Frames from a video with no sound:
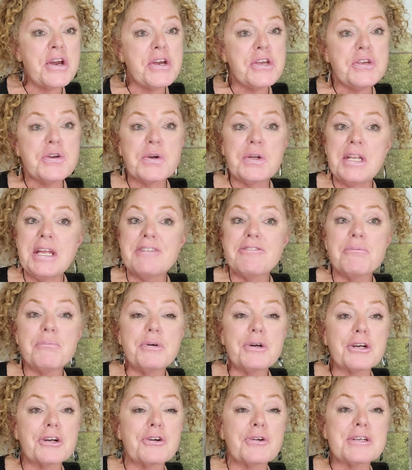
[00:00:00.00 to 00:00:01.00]
You can even
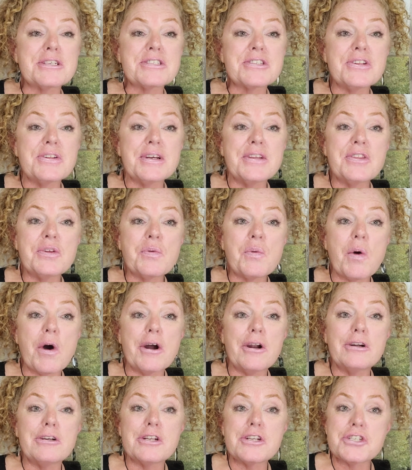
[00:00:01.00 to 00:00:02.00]
put a crystal in the
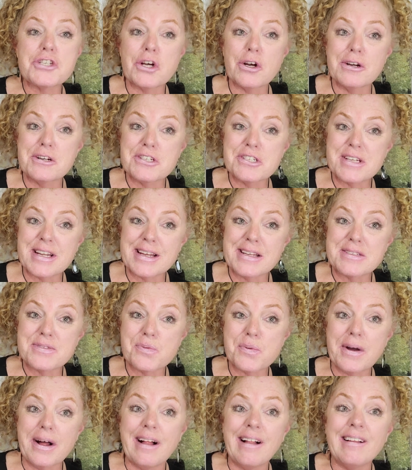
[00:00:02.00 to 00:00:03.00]
water to charge it as
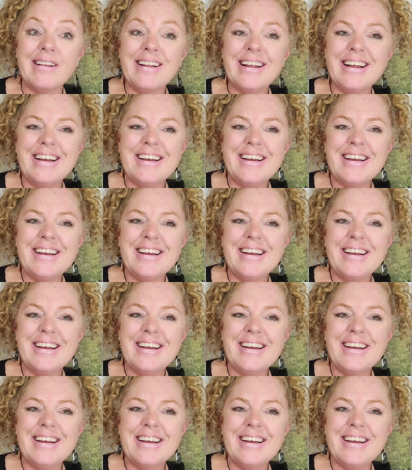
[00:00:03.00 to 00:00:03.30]
well.